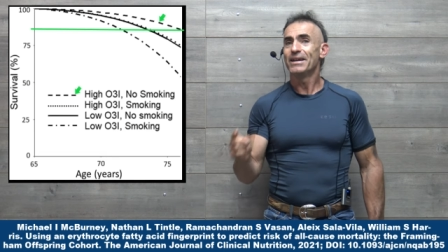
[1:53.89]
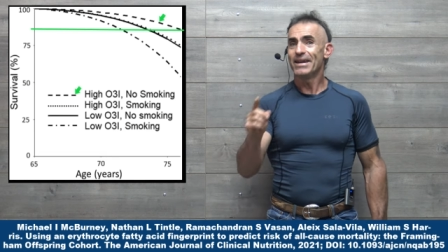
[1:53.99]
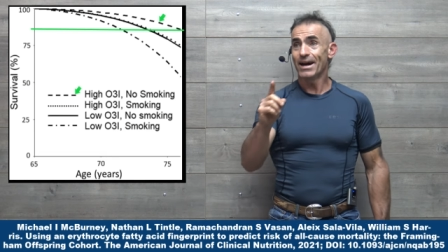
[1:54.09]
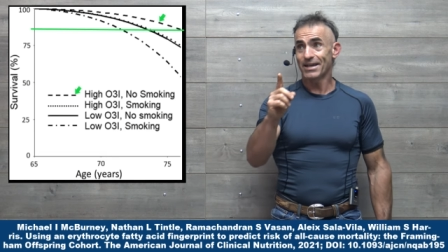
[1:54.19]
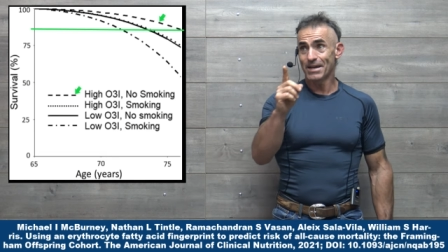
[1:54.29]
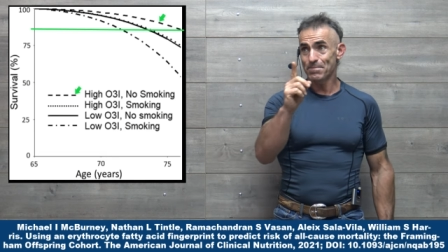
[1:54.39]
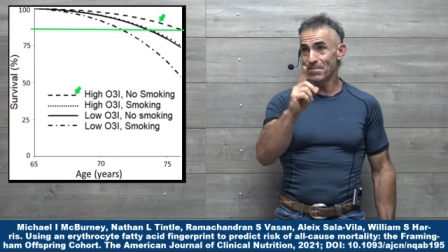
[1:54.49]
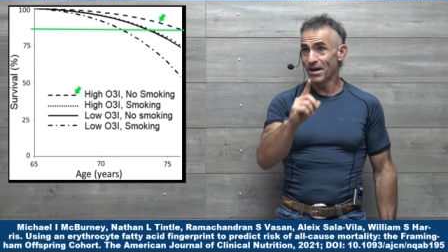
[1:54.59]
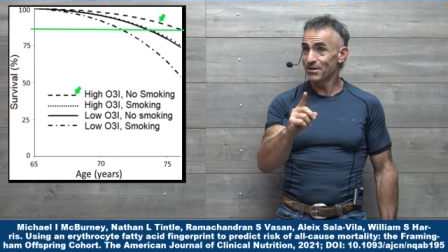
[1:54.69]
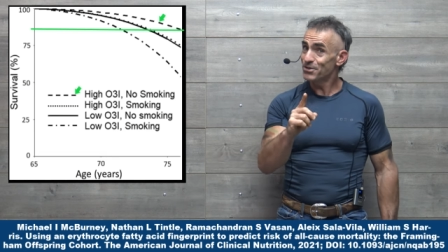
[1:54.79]
Now keep in
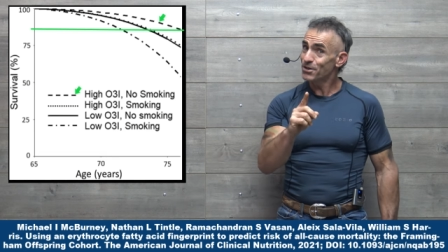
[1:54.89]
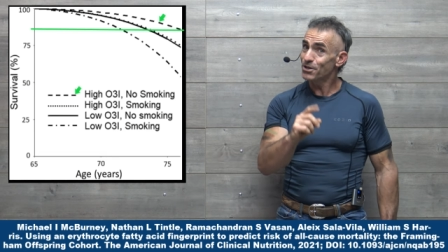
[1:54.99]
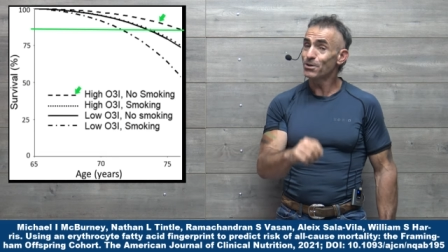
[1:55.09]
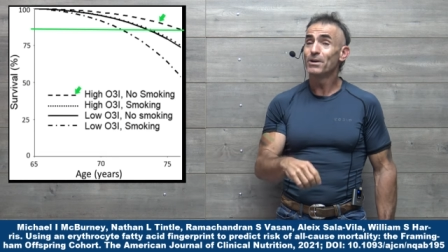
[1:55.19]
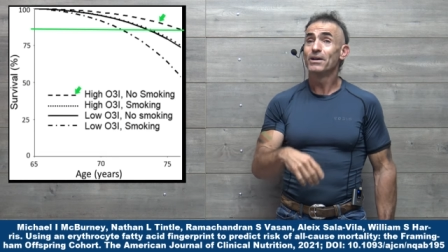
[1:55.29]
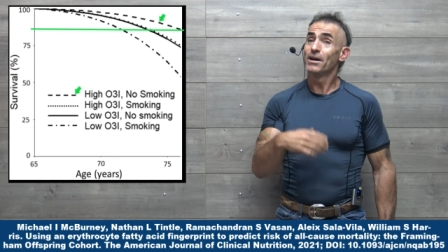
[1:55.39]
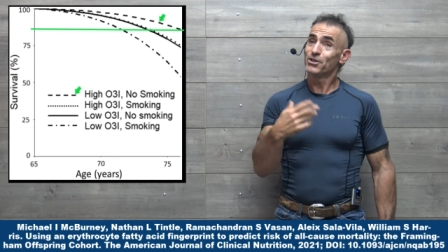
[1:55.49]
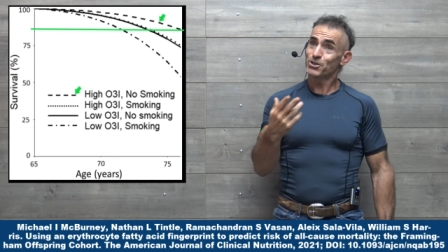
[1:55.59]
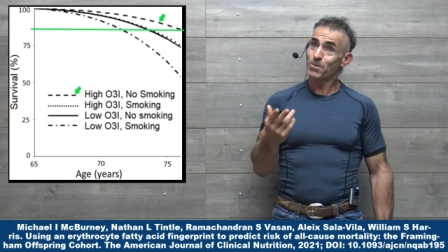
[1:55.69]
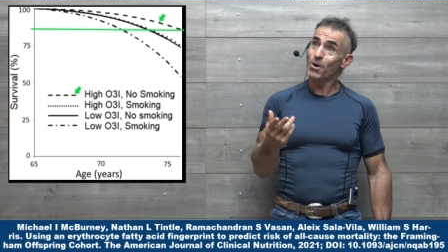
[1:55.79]
mind too, a
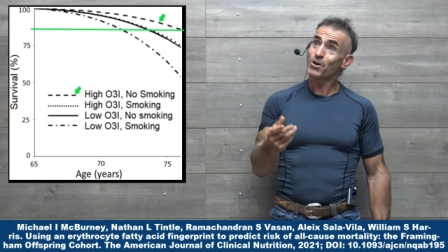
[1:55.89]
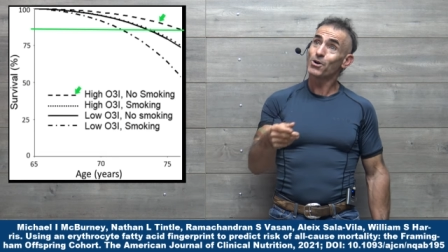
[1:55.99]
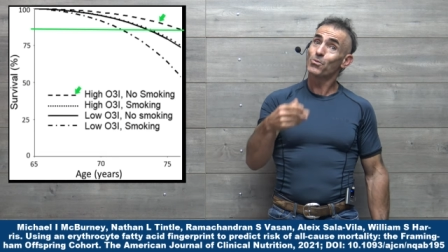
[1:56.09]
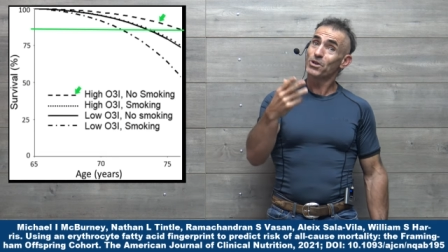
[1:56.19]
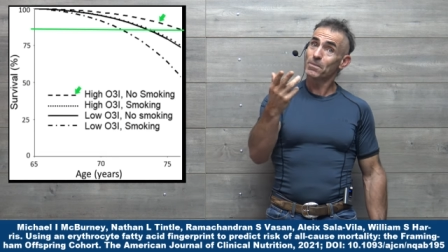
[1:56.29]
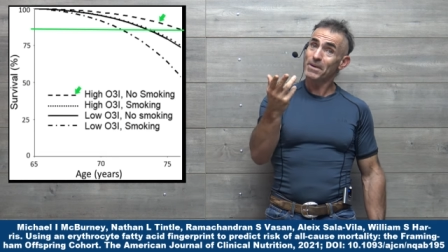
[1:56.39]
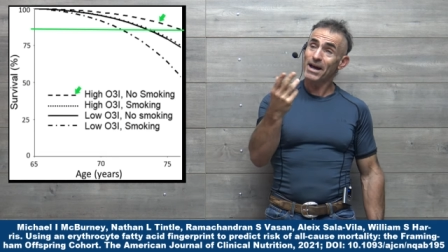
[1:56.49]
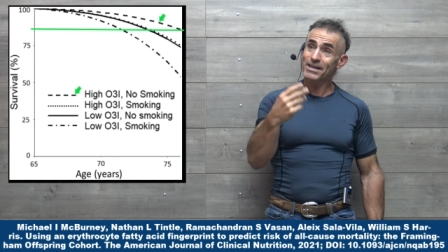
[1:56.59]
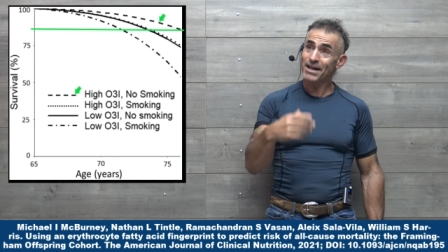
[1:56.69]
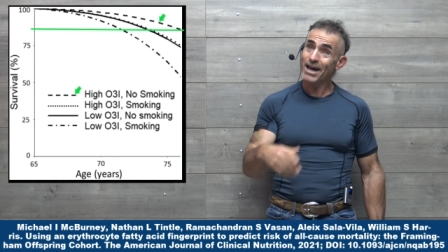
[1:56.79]
smoker with a
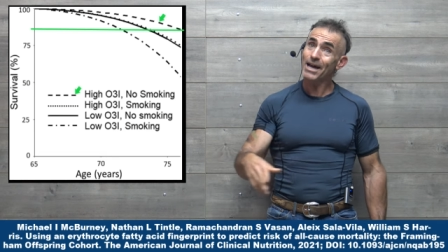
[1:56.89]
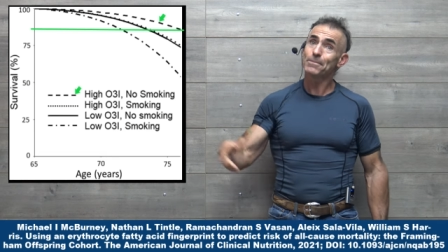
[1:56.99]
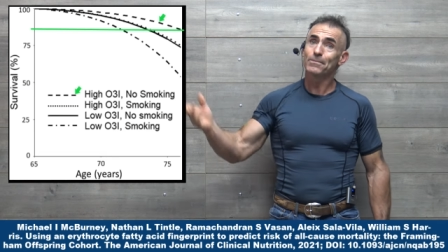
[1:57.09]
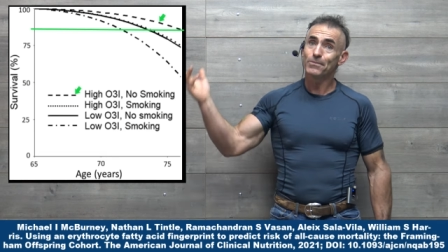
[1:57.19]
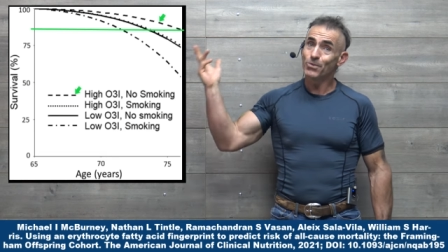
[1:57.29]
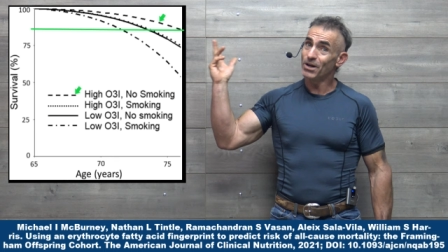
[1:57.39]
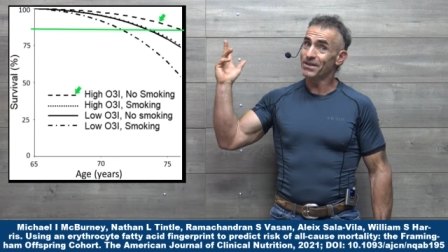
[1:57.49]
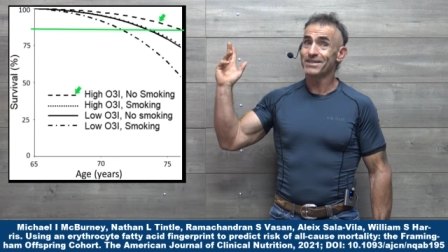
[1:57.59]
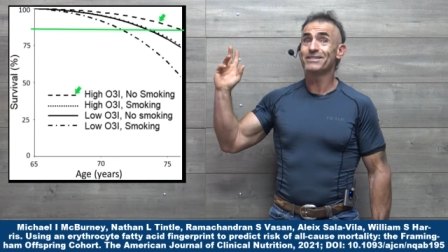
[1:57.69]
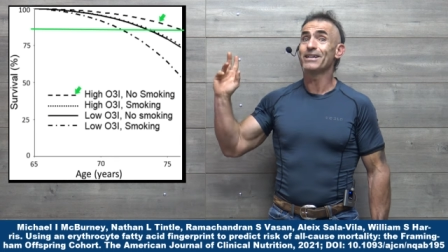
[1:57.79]
bad diet, well,
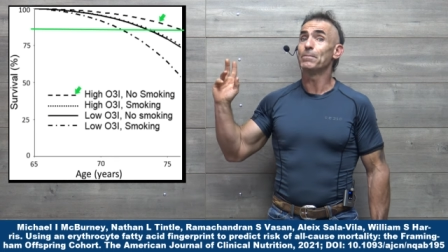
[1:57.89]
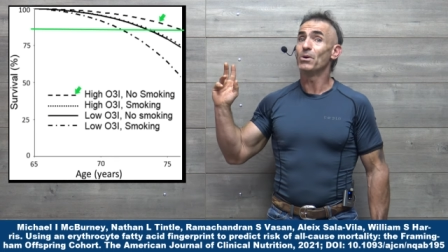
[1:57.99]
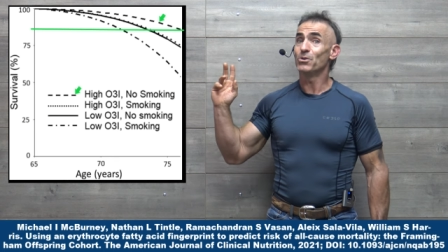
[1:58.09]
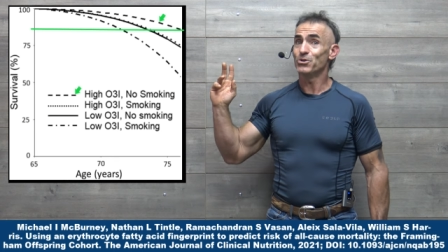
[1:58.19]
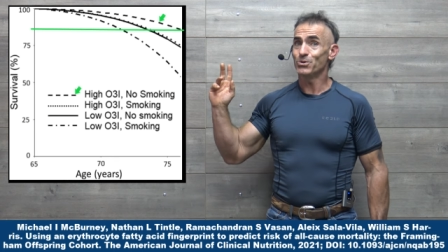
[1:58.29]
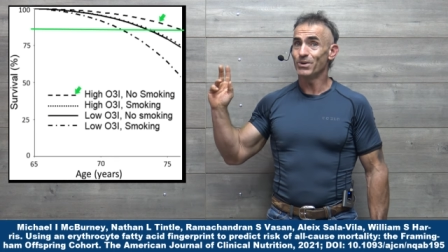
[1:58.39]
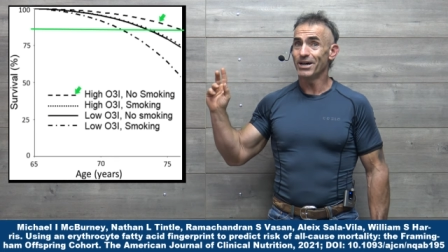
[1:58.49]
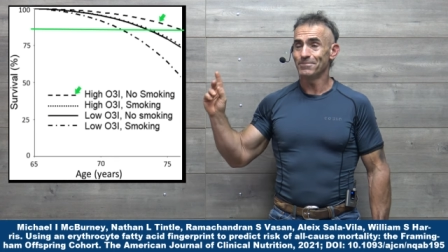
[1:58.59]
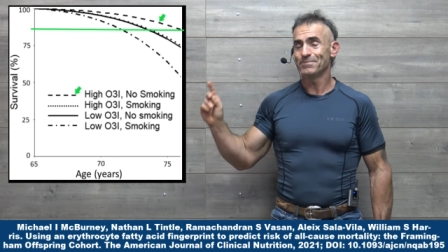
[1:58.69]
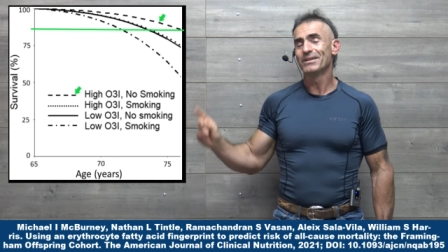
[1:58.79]
that does not bode too
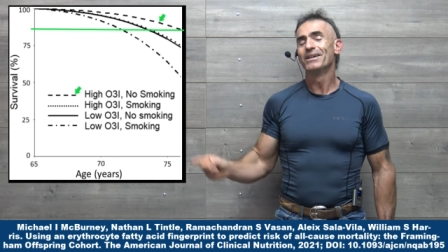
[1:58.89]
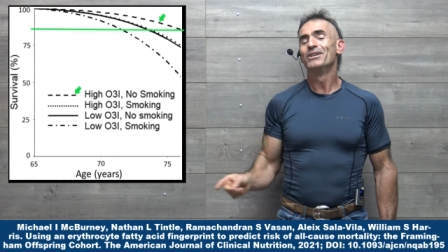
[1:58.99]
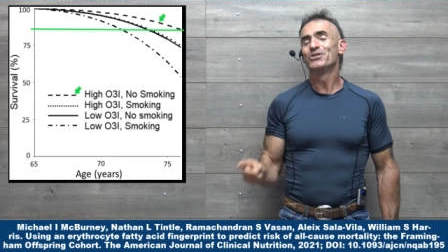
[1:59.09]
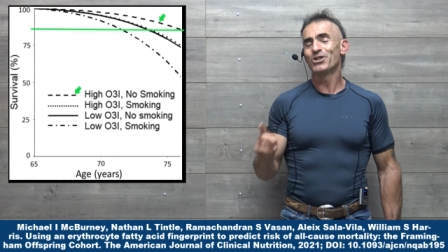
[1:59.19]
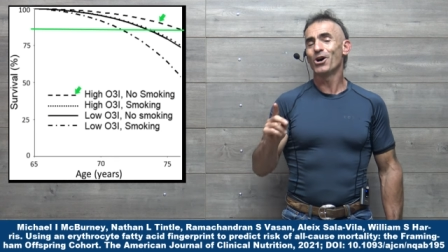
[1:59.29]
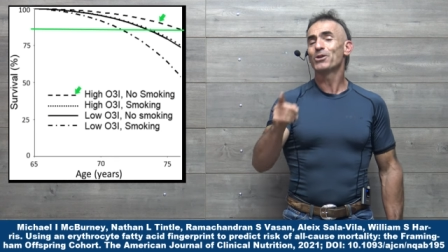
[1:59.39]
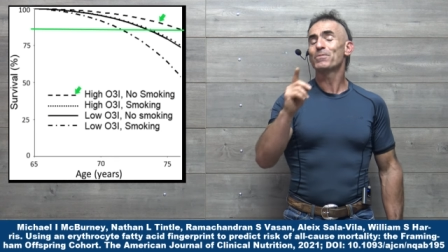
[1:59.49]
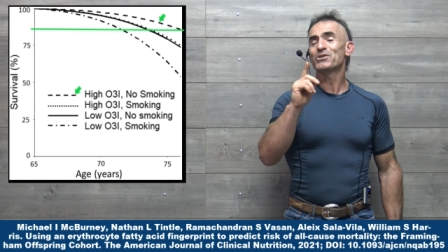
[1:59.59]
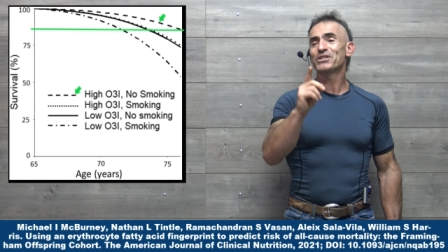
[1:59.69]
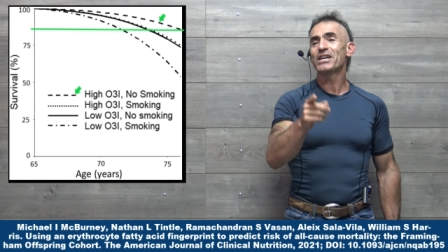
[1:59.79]
well. So to
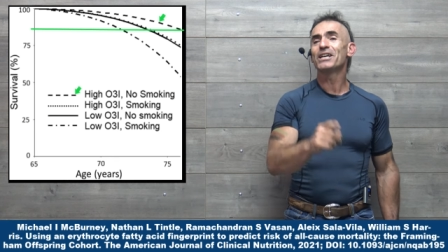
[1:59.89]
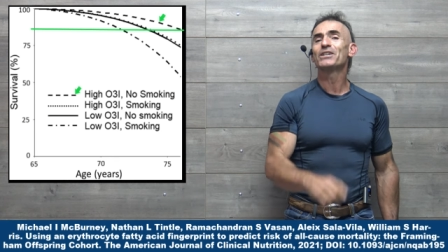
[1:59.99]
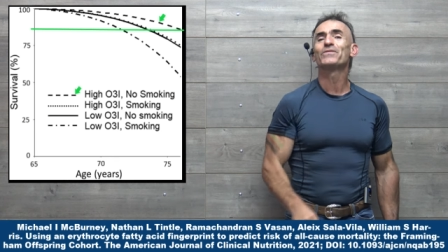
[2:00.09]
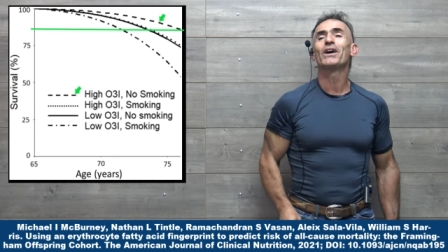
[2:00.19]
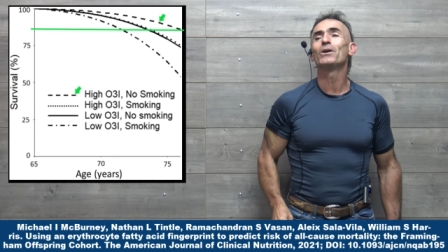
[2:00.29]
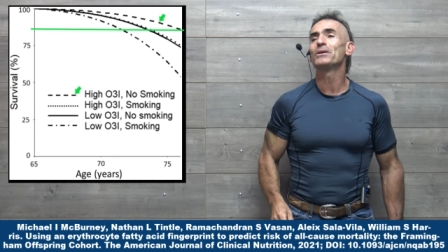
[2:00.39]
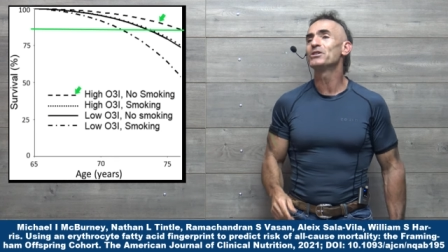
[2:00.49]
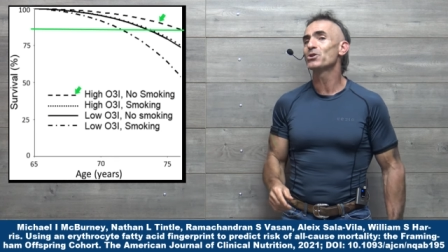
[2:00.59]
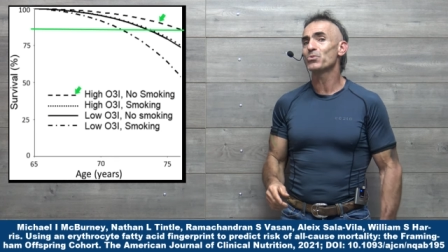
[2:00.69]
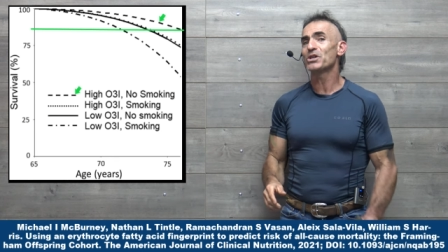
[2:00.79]
proceed is follow
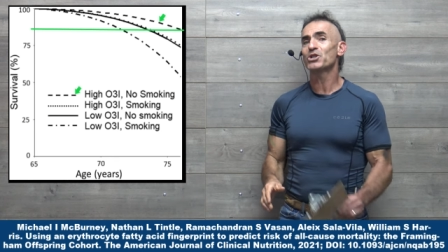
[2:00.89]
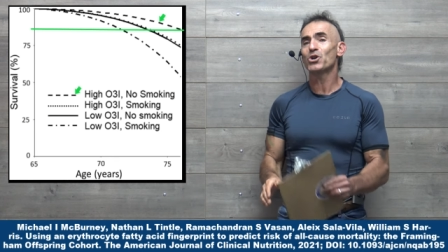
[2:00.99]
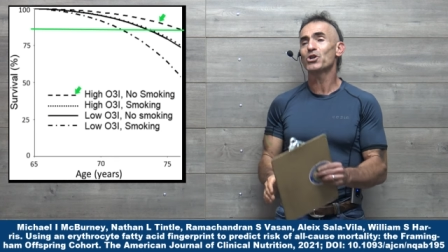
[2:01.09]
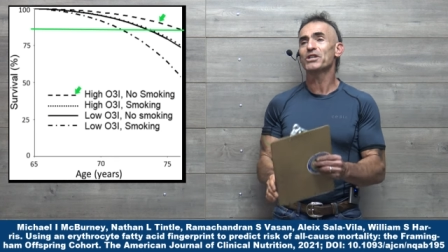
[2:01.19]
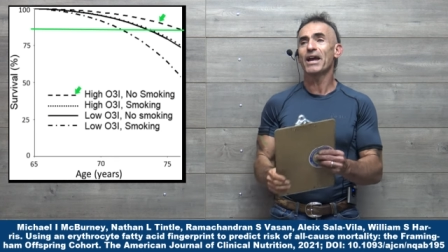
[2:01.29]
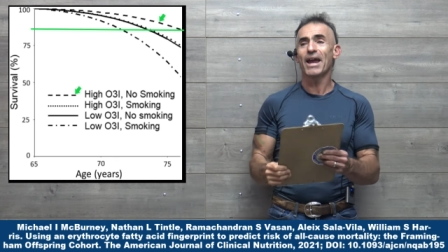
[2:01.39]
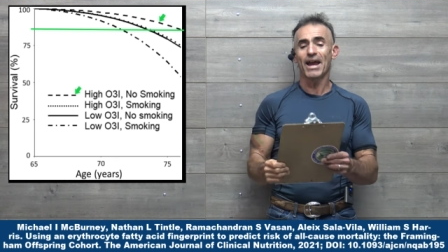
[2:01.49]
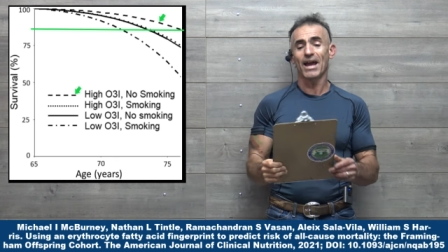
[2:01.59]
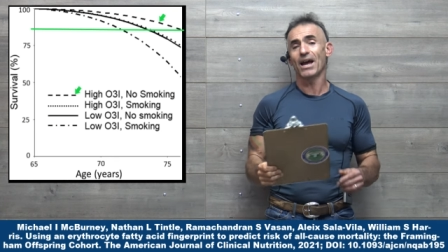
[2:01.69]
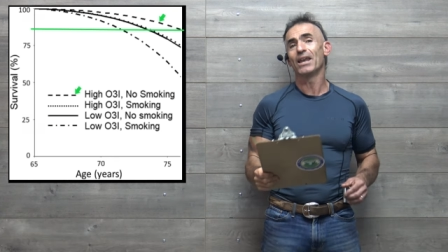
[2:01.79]
into the research,
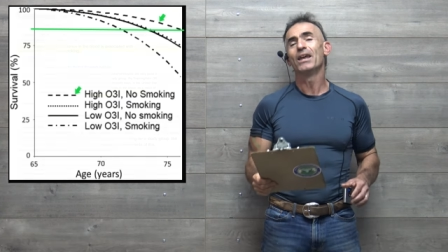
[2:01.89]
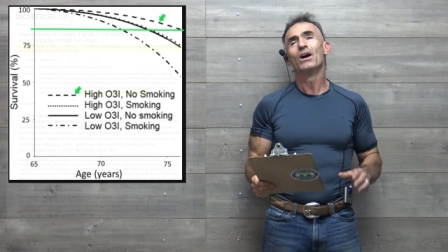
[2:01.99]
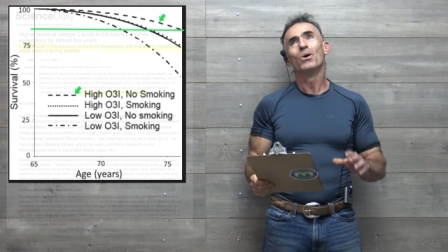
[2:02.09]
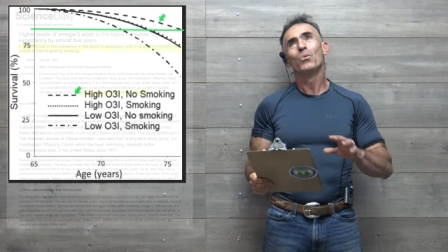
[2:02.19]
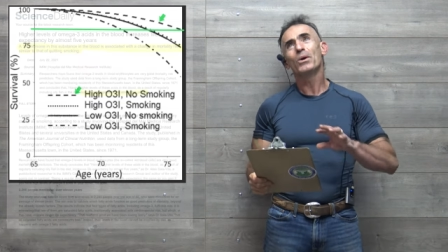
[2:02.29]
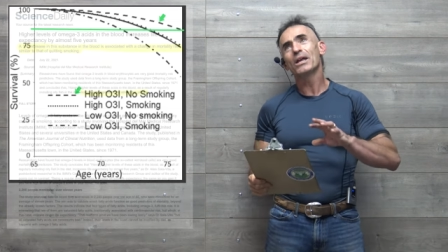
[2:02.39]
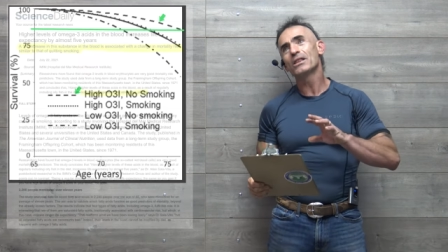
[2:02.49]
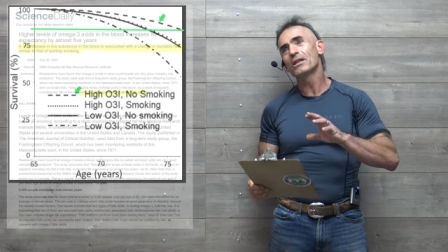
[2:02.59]
and we'll get a